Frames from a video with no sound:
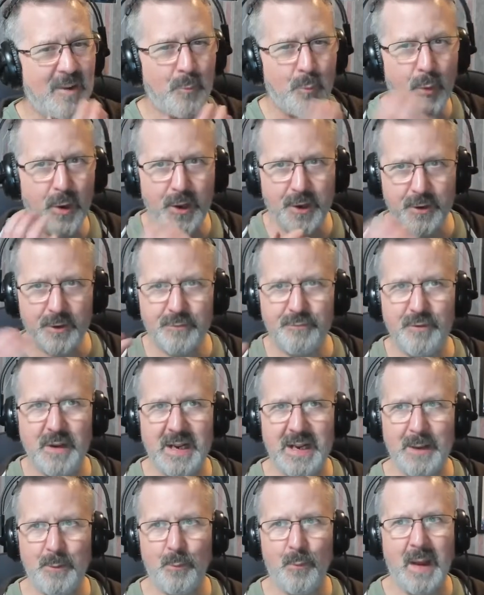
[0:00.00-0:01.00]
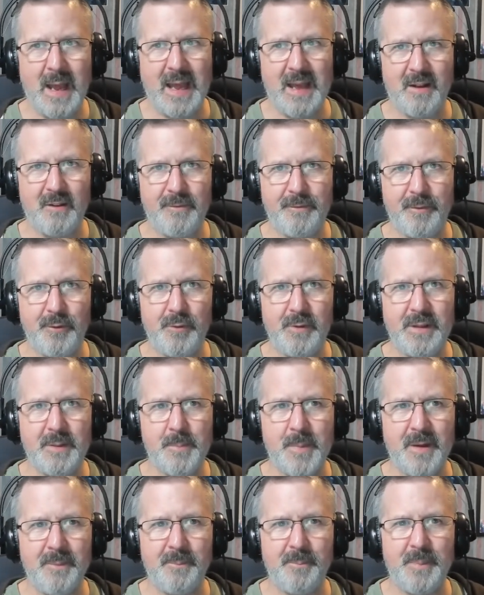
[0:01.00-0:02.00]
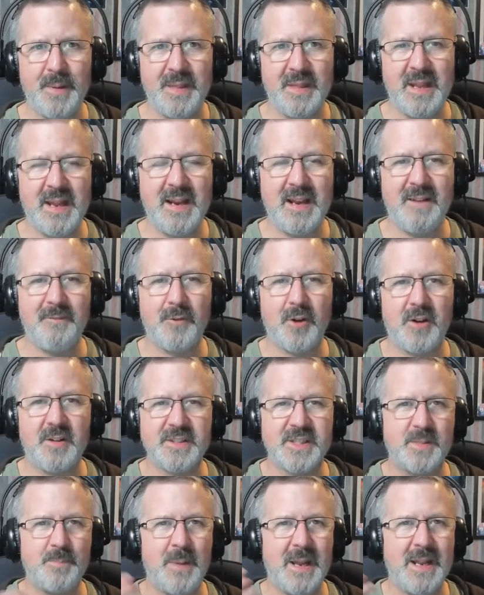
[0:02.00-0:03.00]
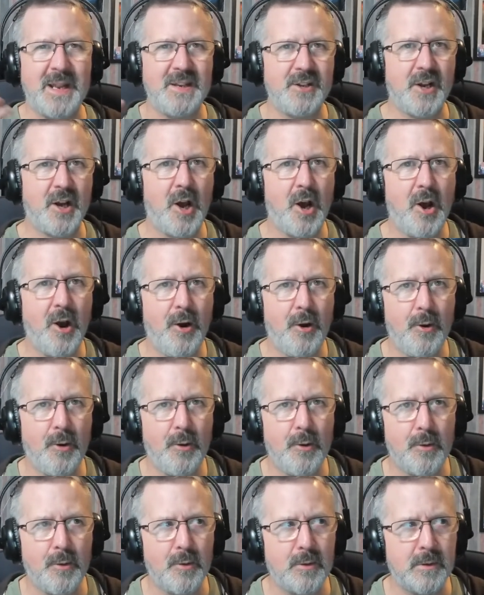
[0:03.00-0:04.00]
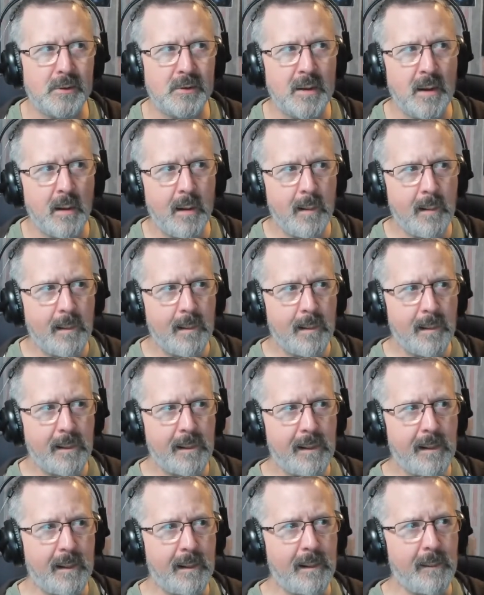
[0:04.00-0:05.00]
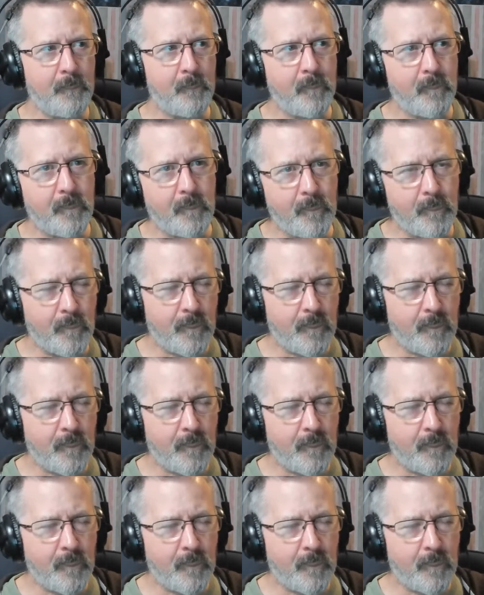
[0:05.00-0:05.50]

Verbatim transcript: I work really well through the month, but then I've got to spend a whole. Um,